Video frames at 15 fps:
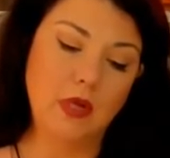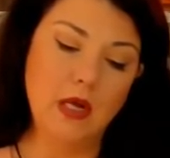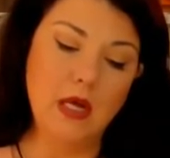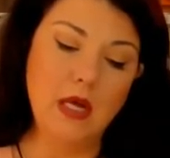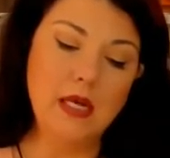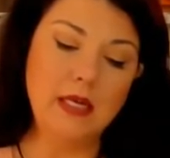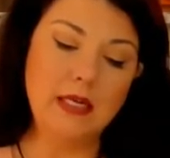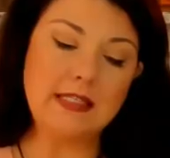
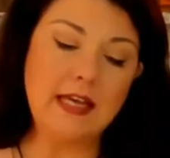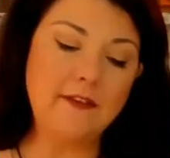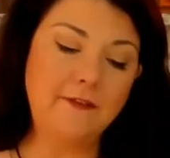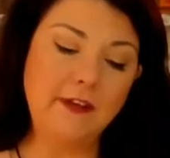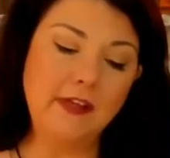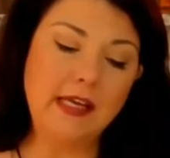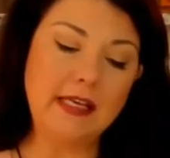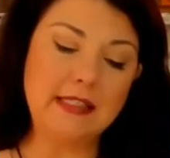Because I
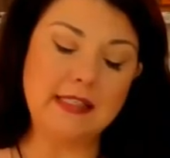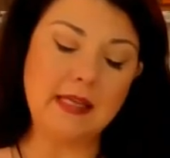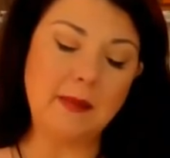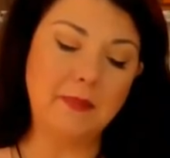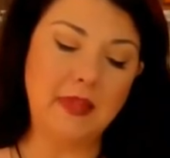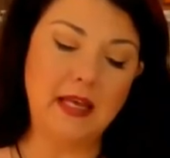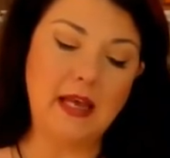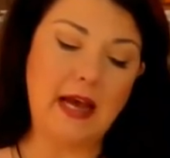feel like
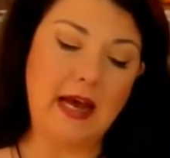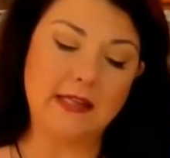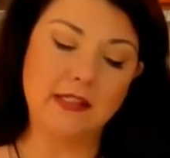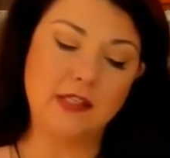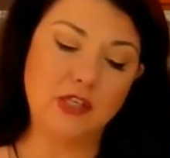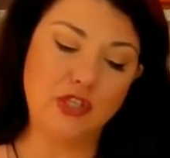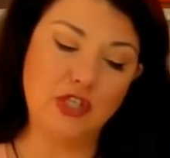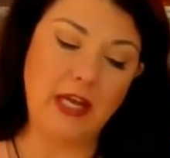something has
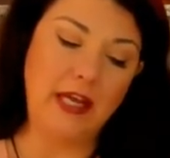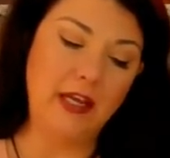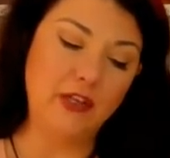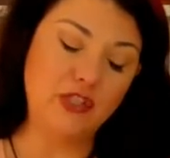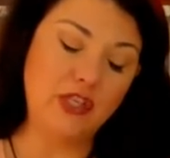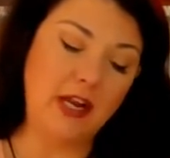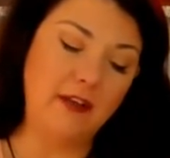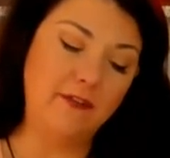to
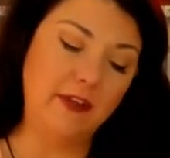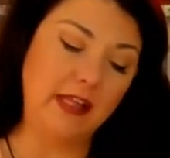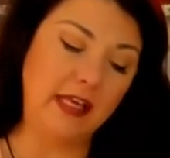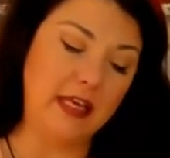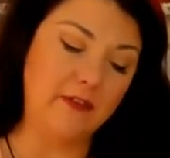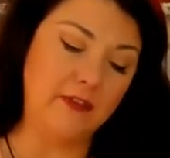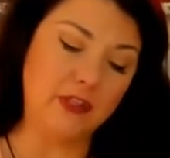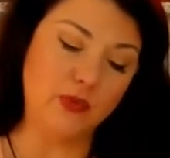change. And I feel like
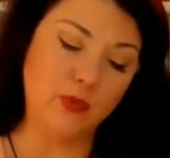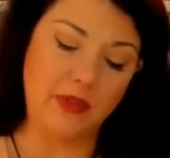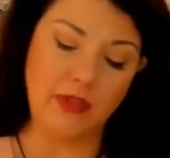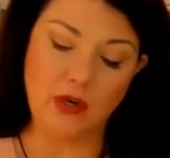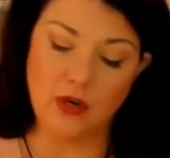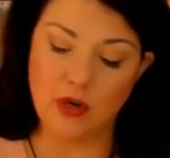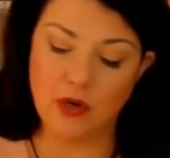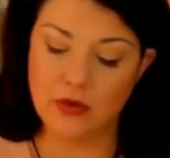if it's with an
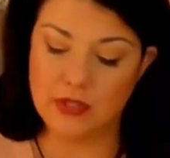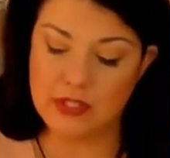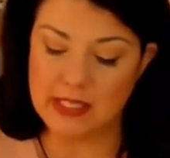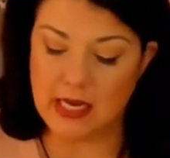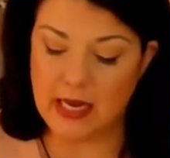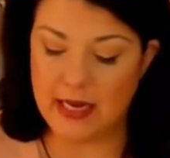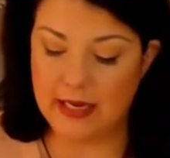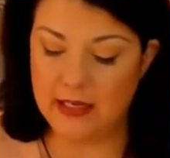earth
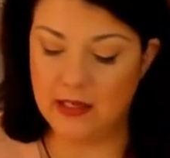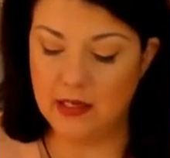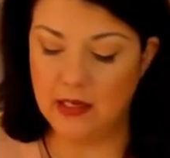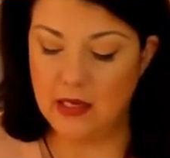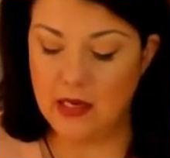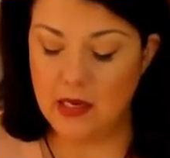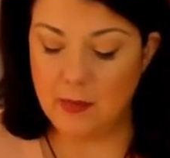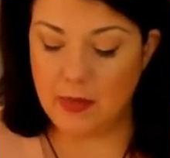sign,
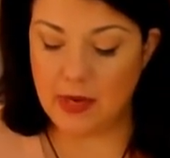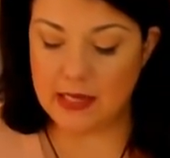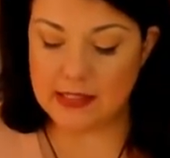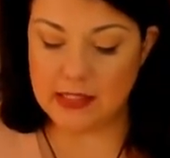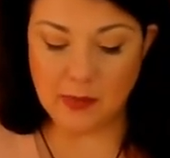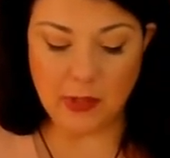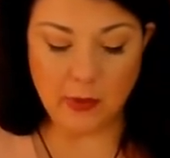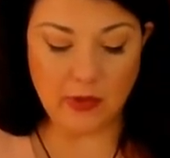
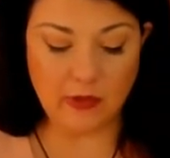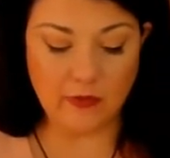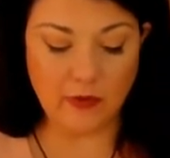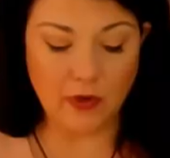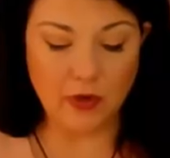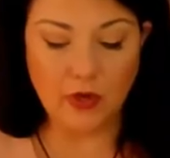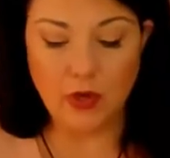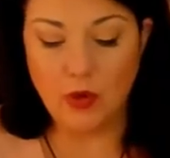possibly with a
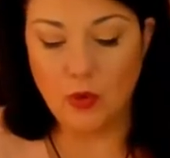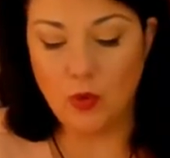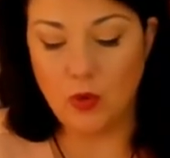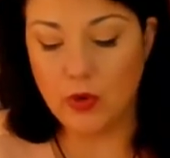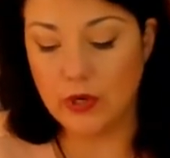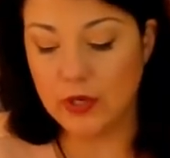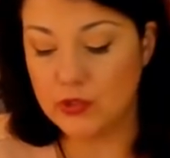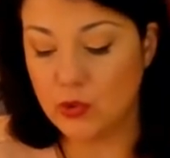Virgo
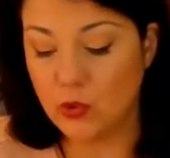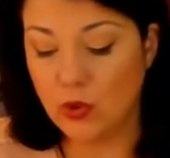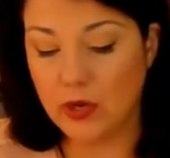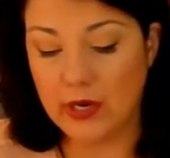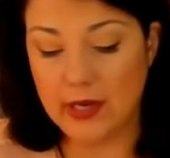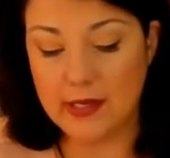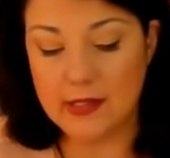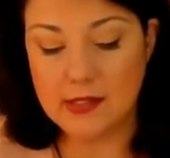or a
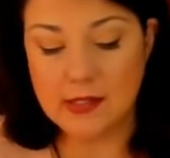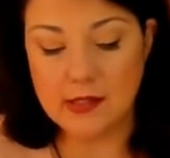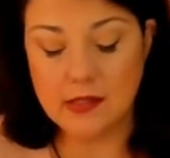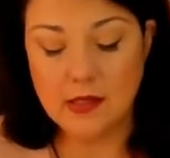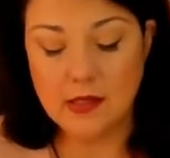Taurus,